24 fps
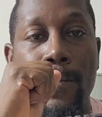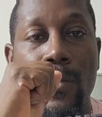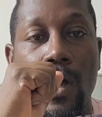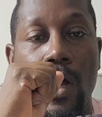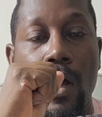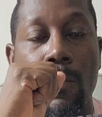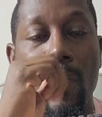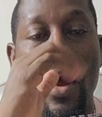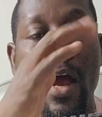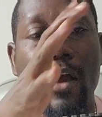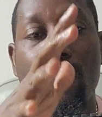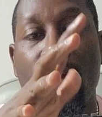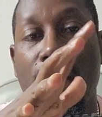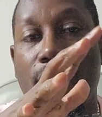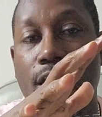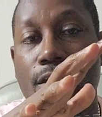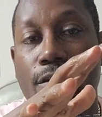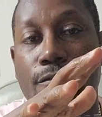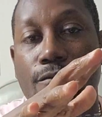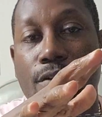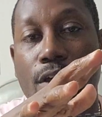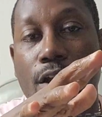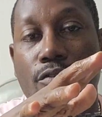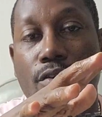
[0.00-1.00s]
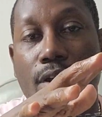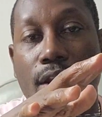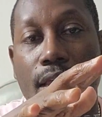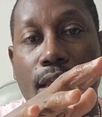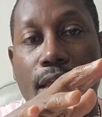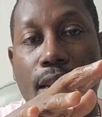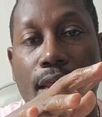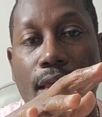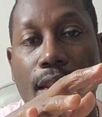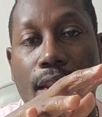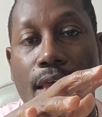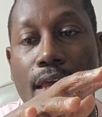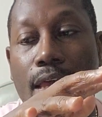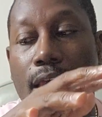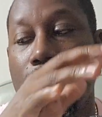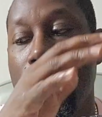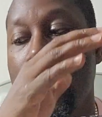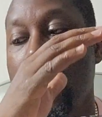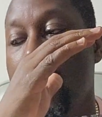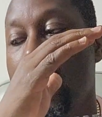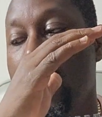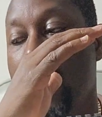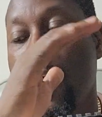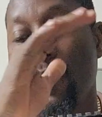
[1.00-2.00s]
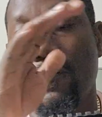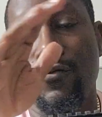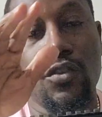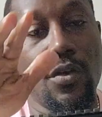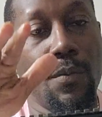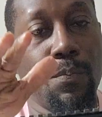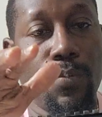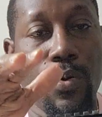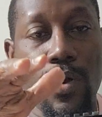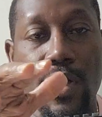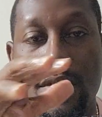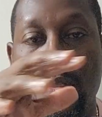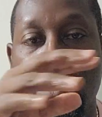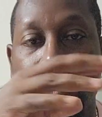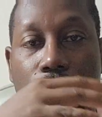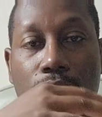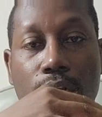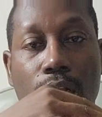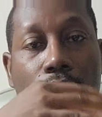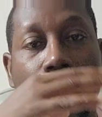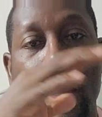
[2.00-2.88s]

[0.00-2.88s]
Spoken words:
Iraqi Veteran 888. They've suppressed it.